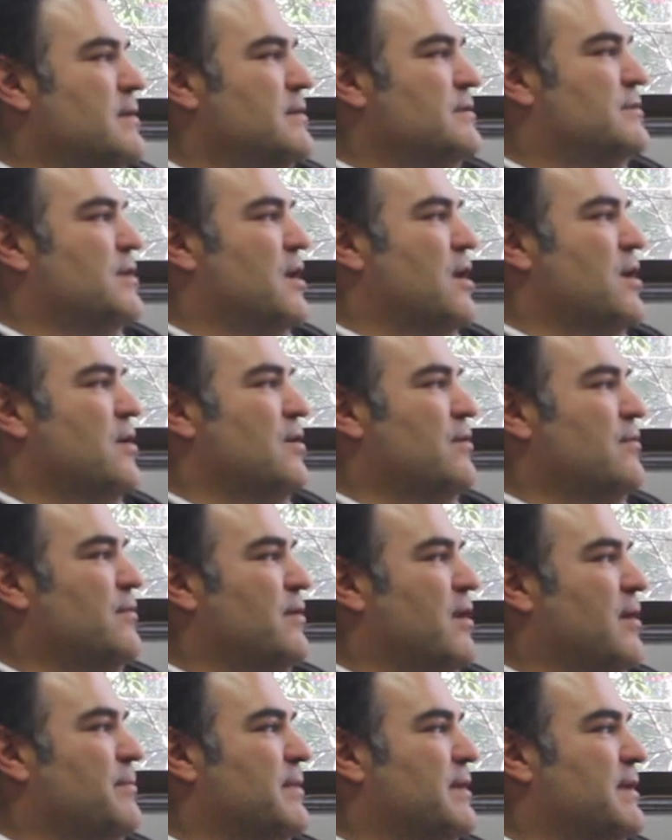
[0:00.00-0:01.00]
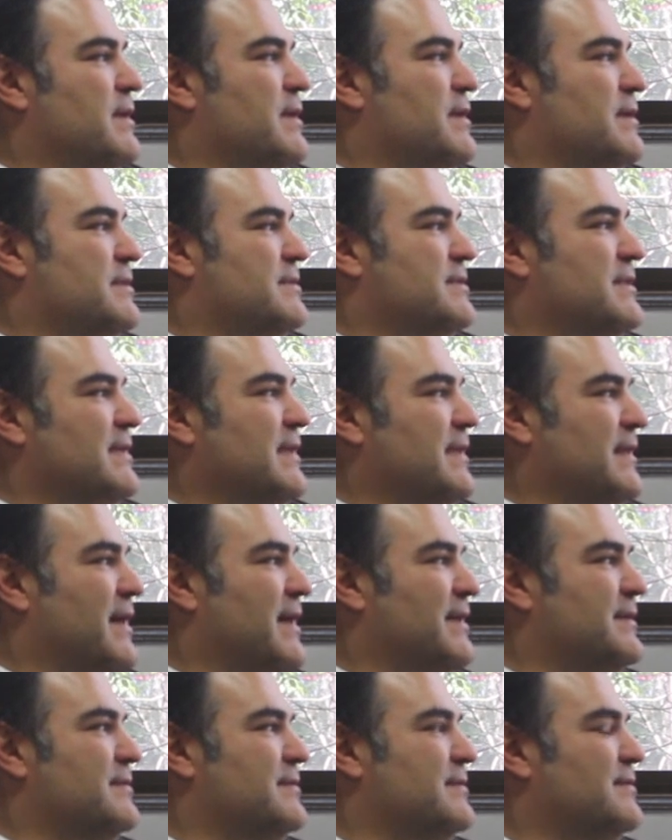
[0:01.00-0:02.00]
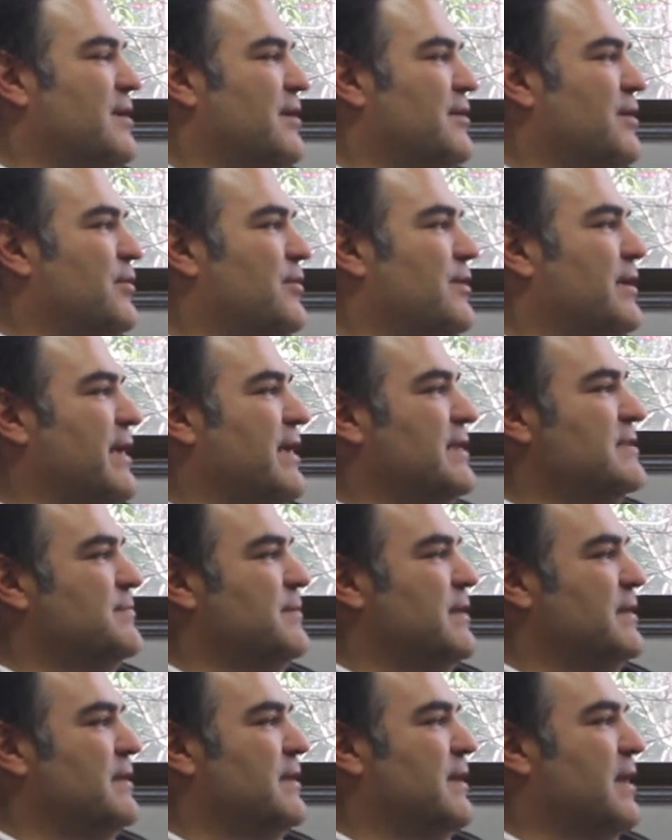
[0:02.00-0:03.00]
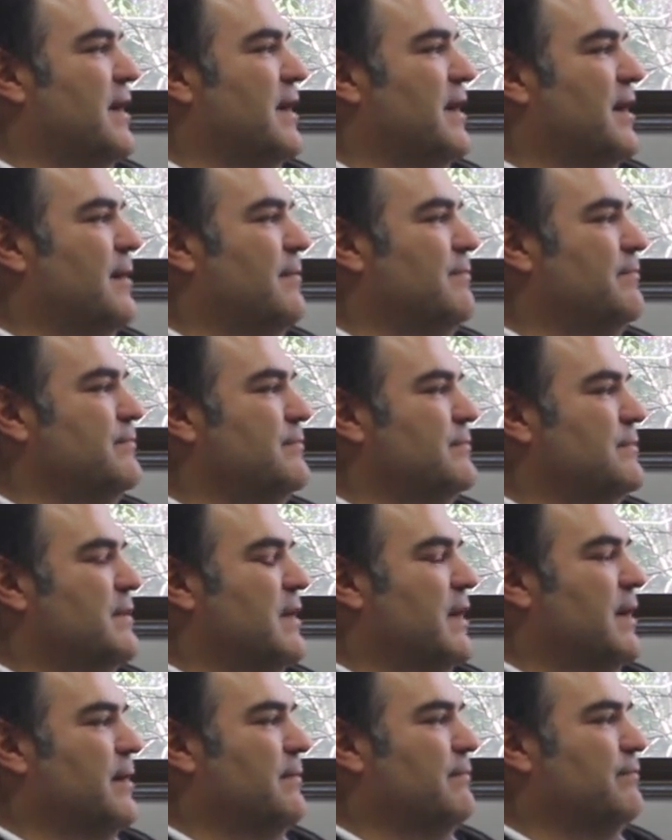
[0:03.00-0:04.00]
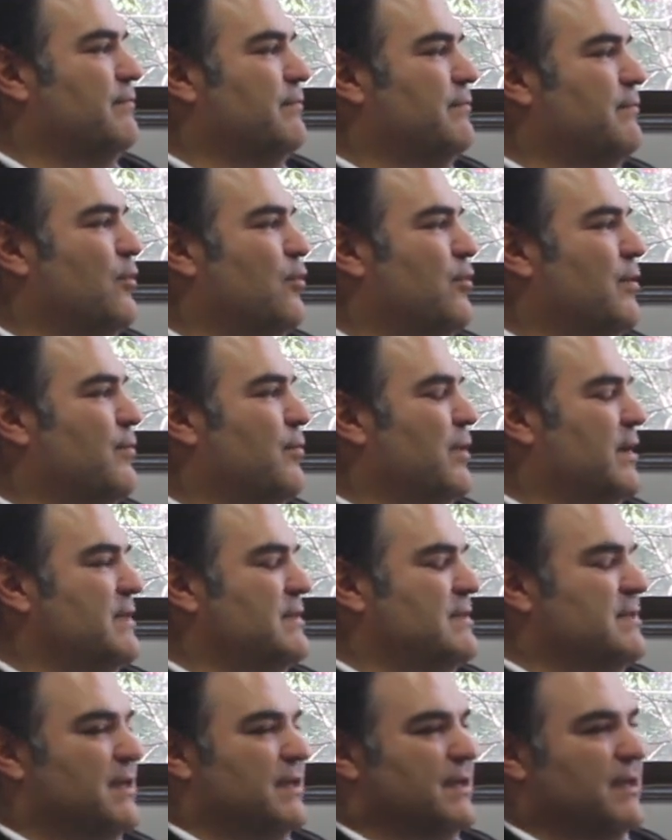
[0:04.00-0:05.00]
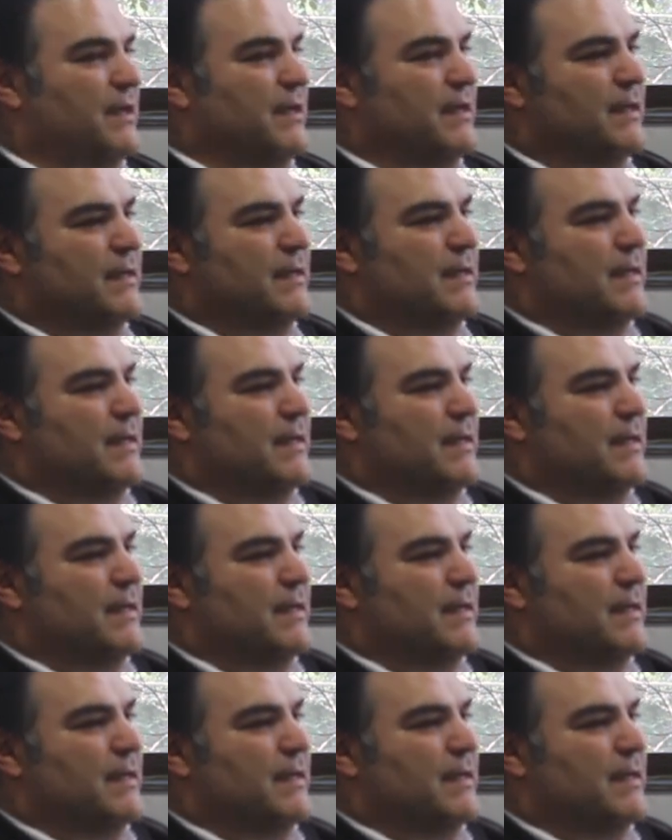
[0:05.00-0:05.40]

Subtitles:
So I'm a Sydney lad. Don't hold it against me. Born and bred in Sydney.